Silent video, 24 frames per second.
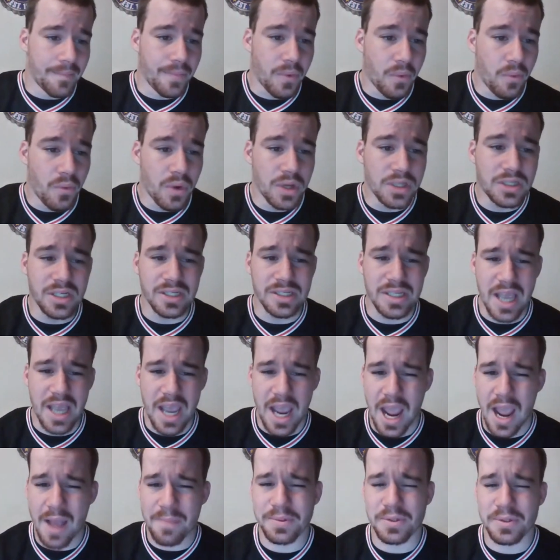which is
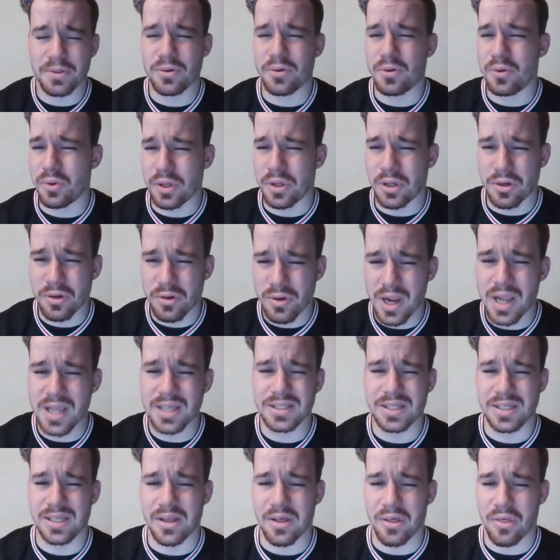absolutely
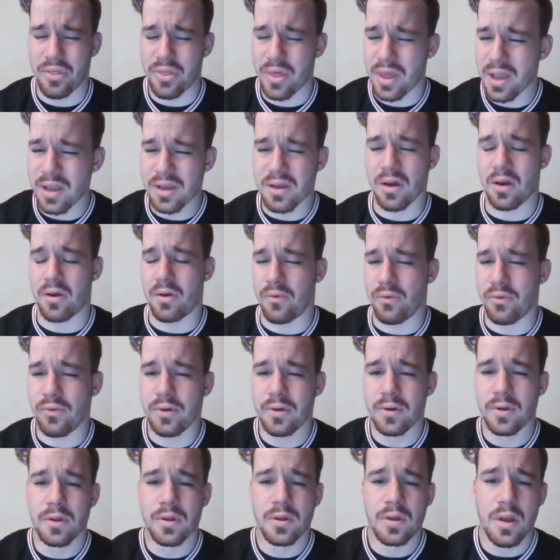crazy to think of.
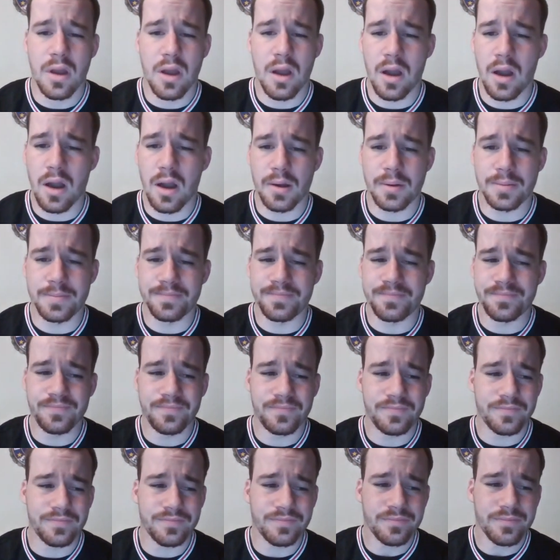I'm
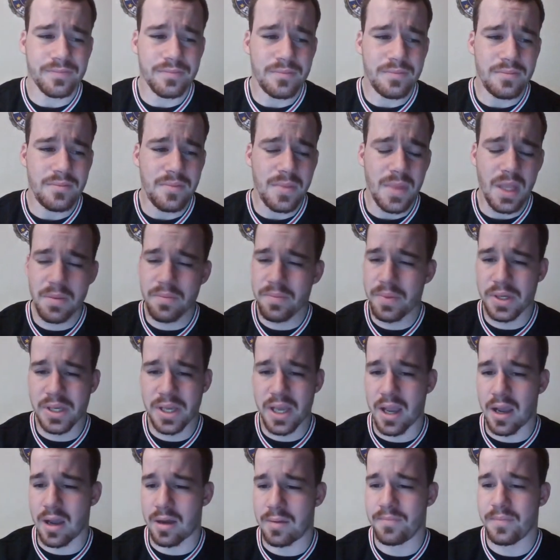
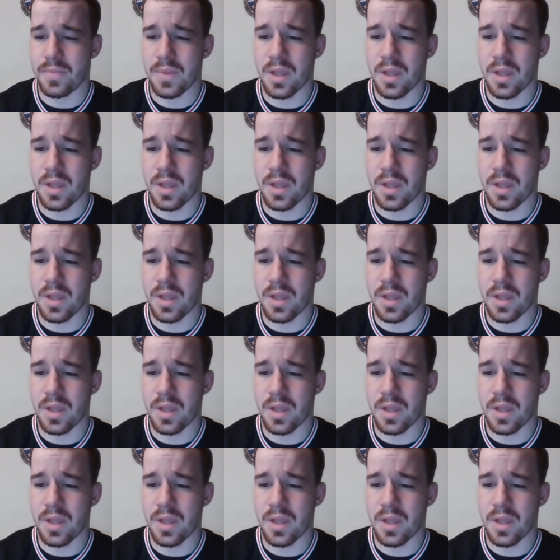not gonna